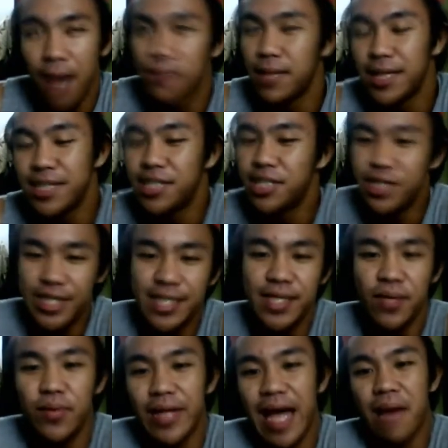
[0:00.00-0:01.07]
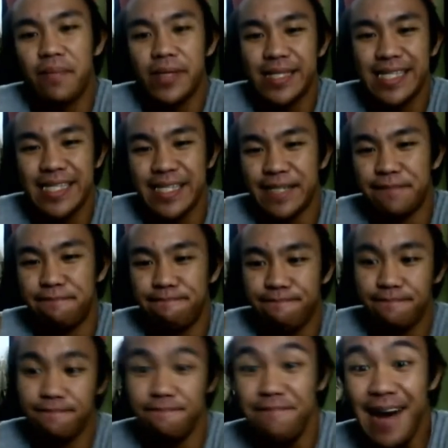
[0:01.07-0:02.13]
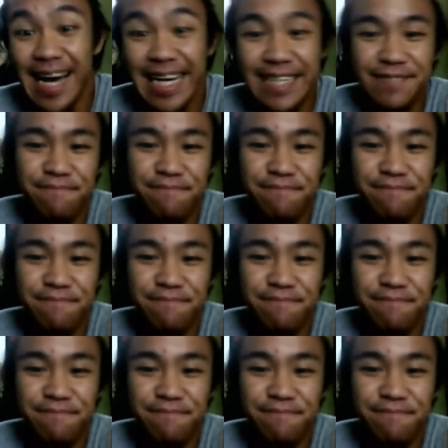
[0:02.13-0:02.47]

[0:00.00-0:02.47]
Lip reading: let's just see what happens. Bye!